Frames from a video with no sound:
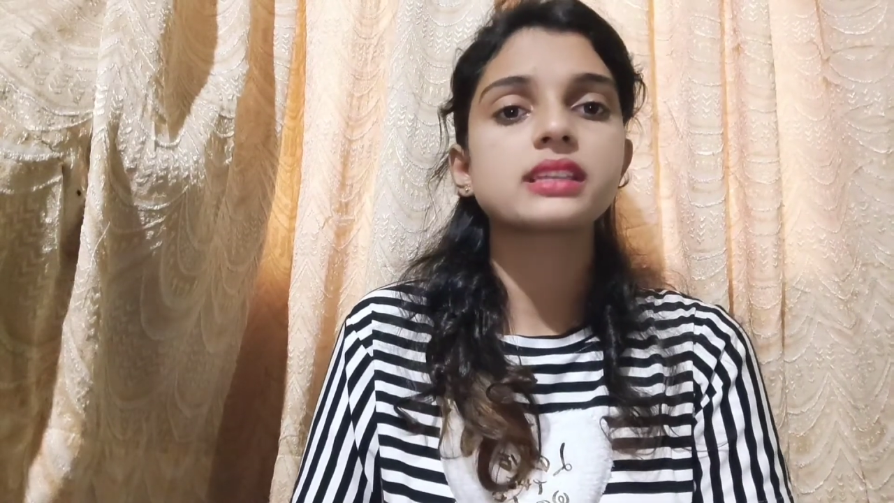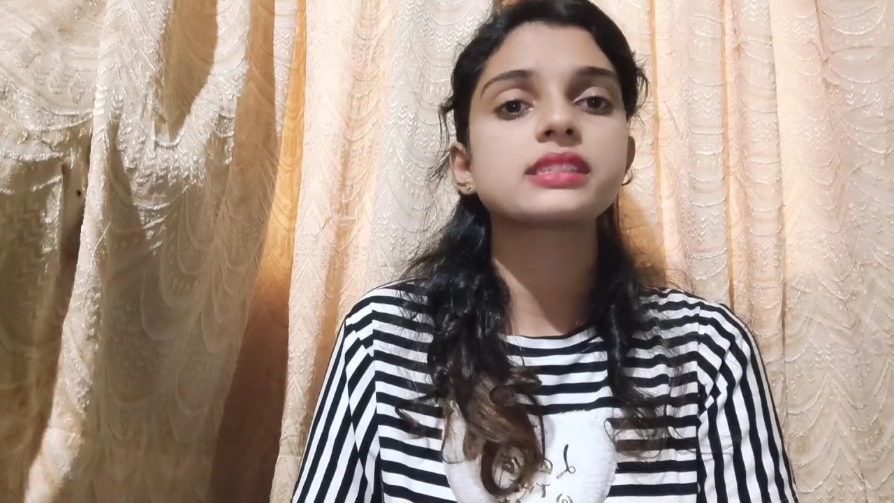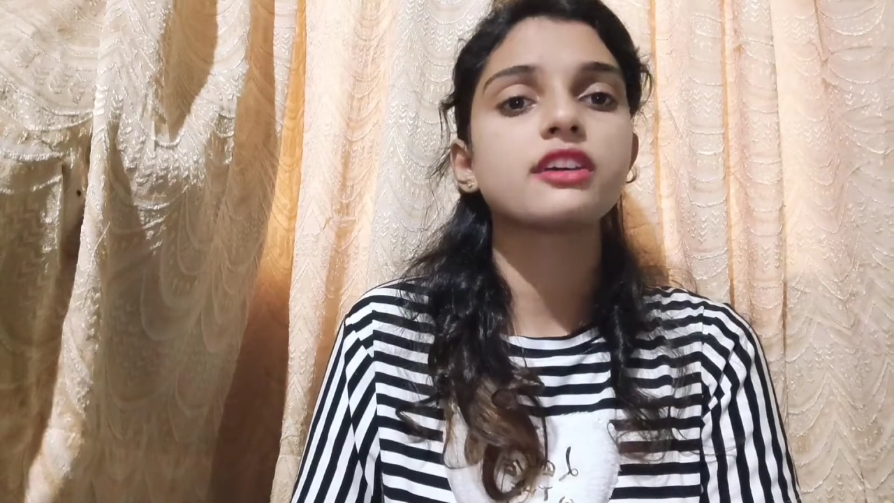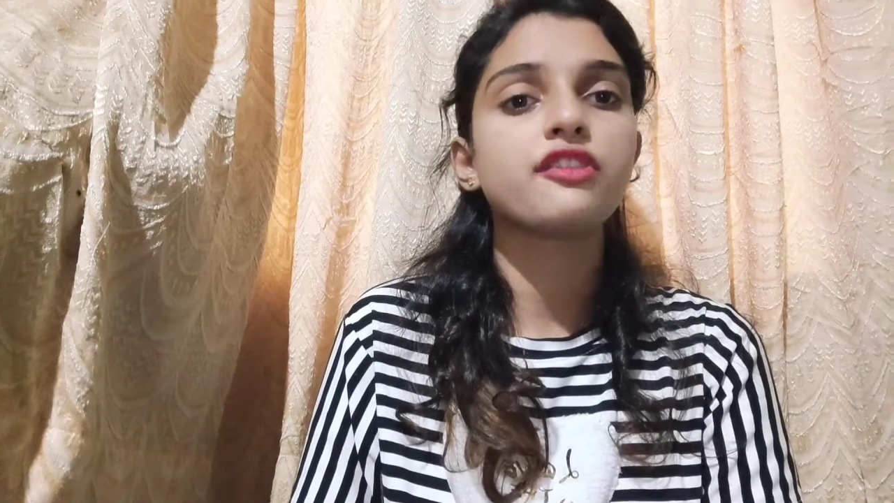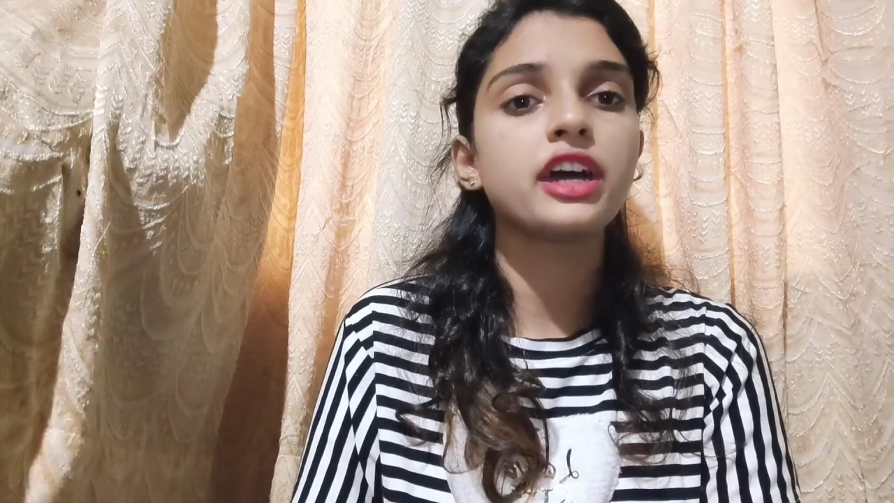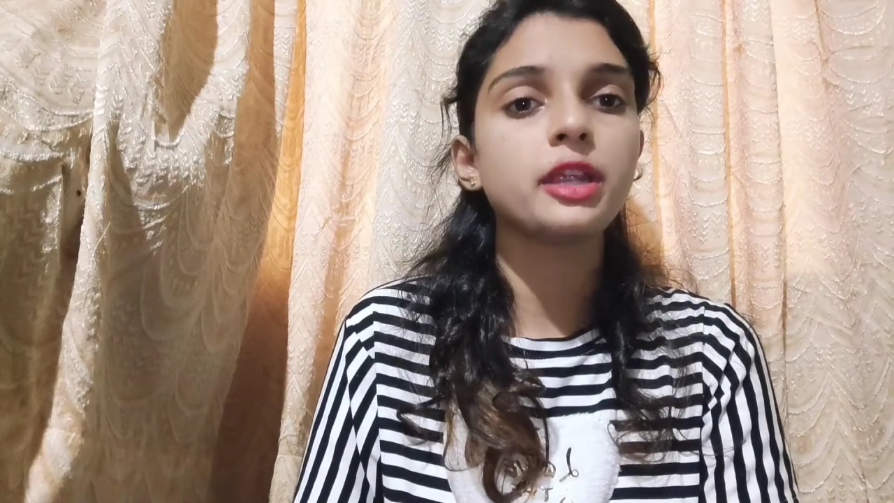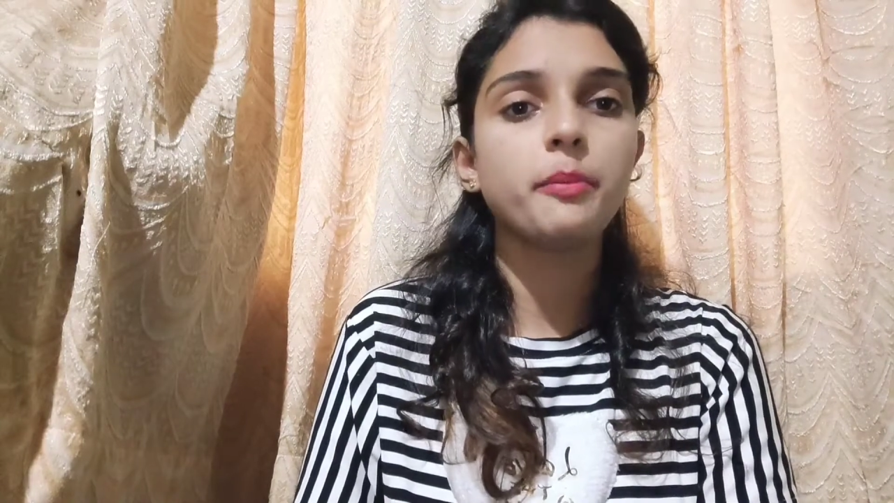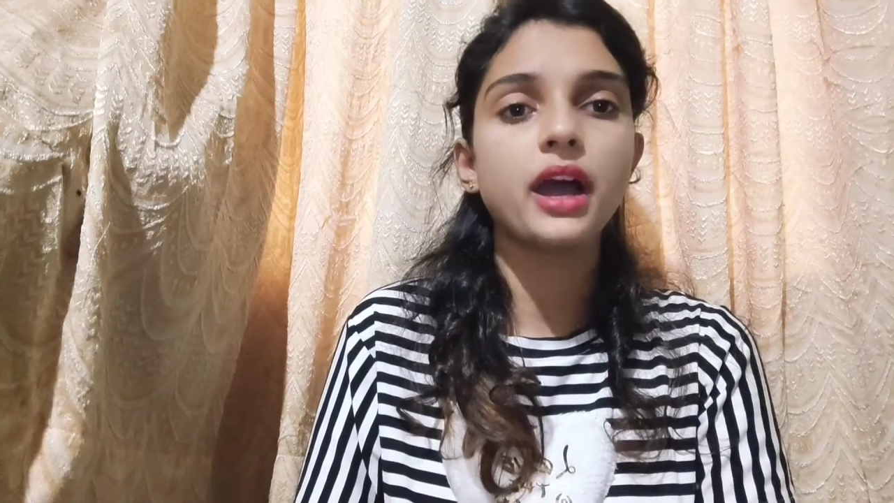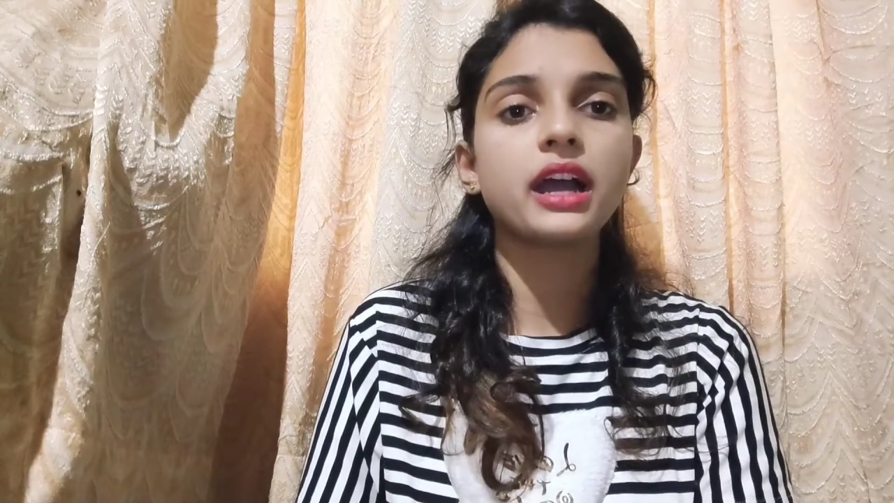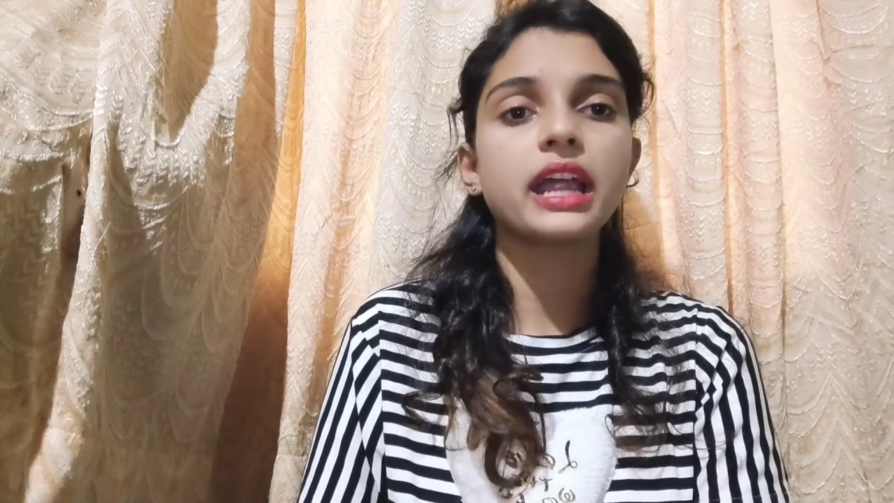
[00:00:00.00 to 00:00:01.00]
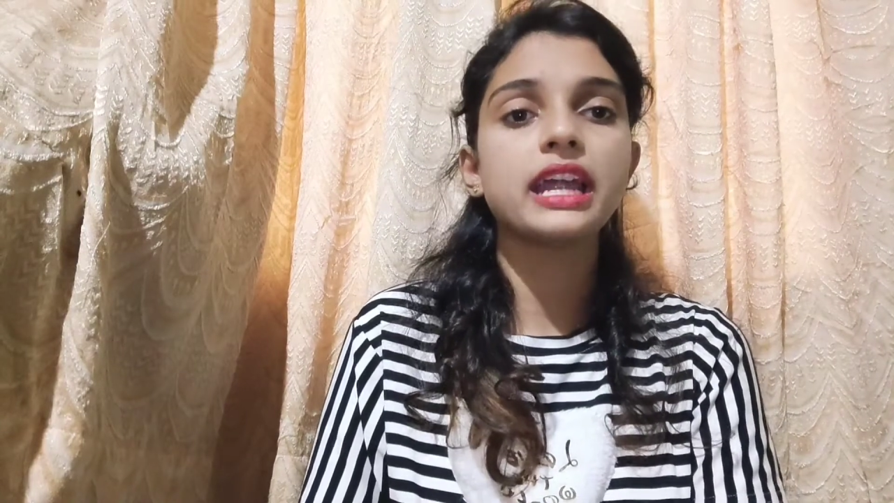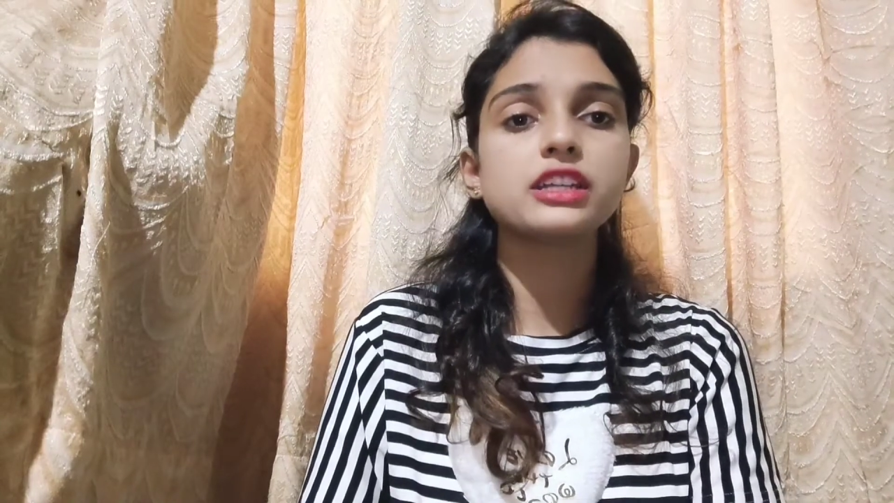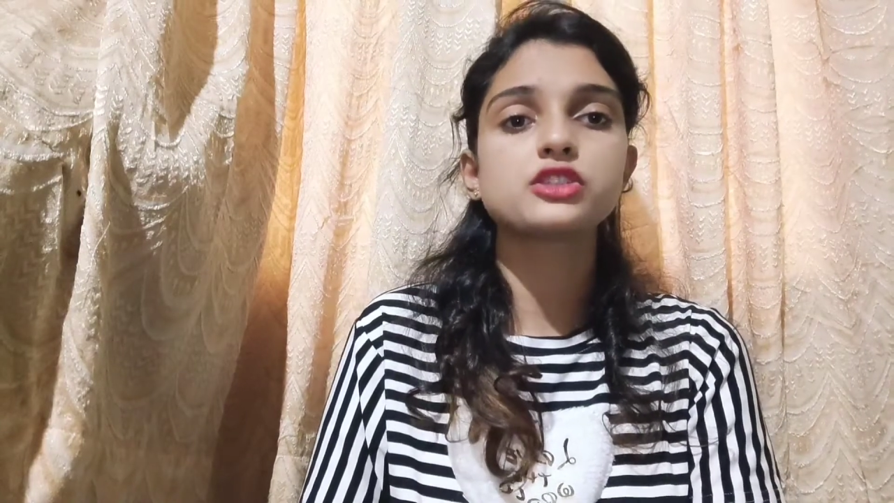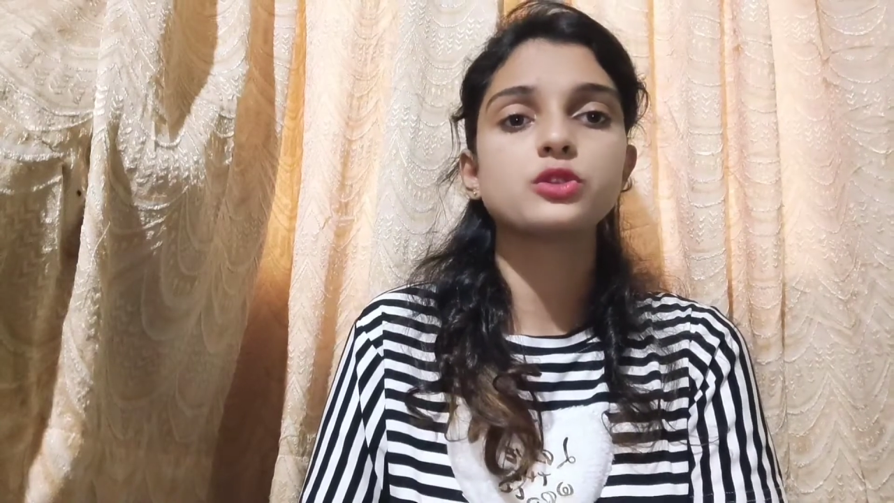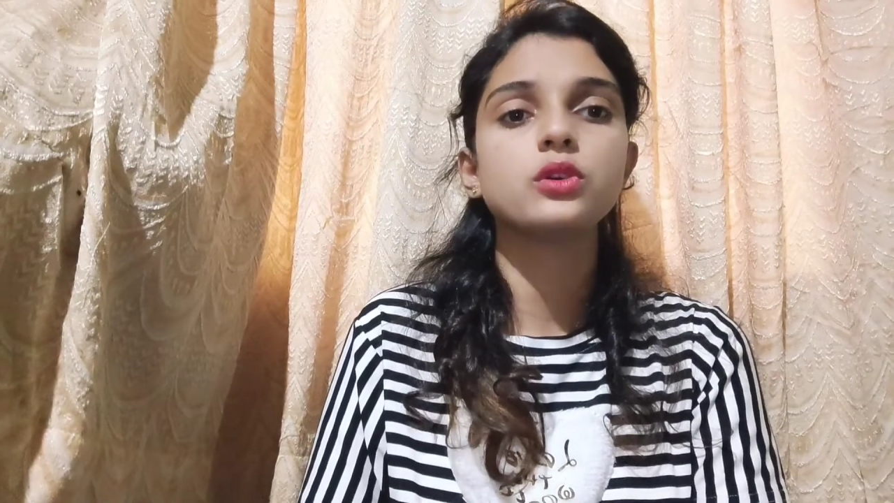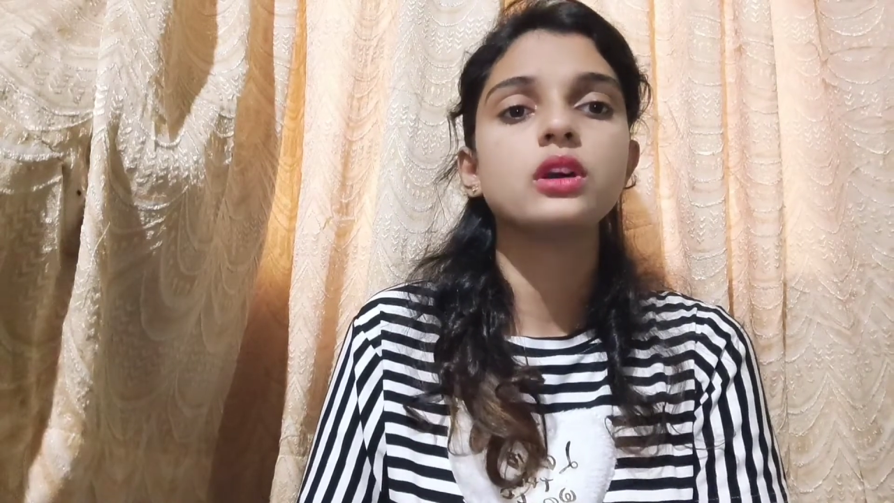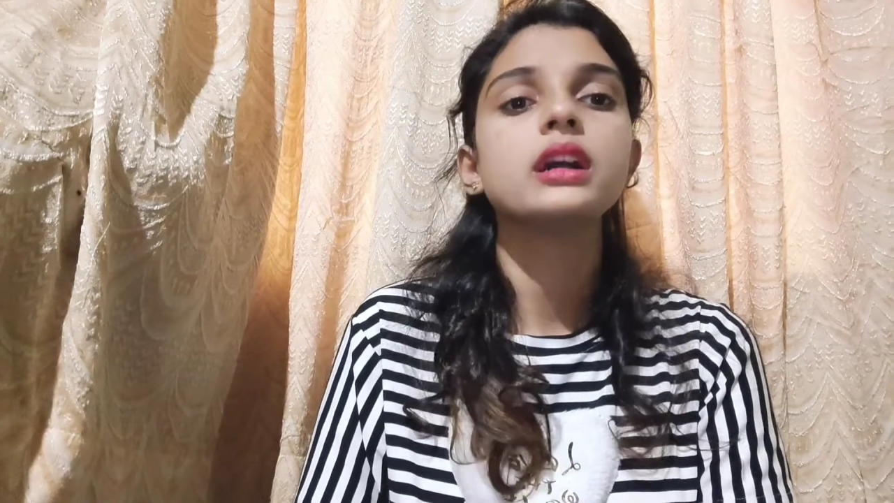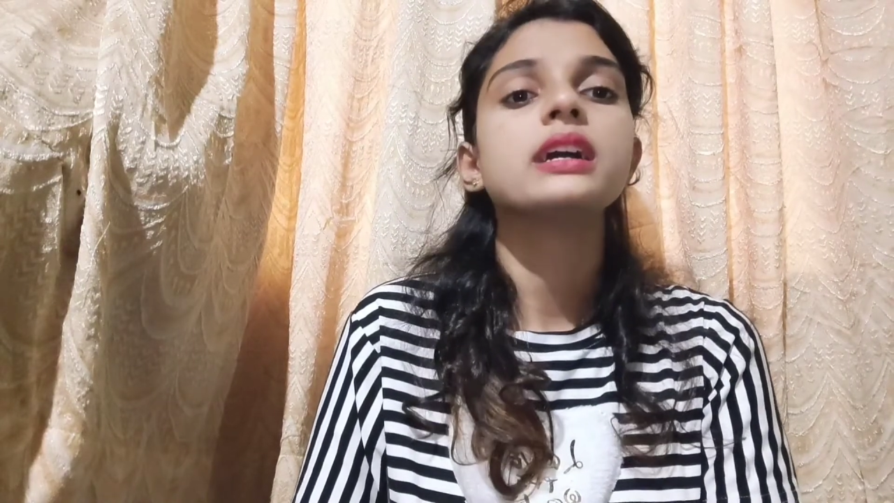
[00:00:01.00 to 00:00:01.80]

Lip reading: safari park and zoo,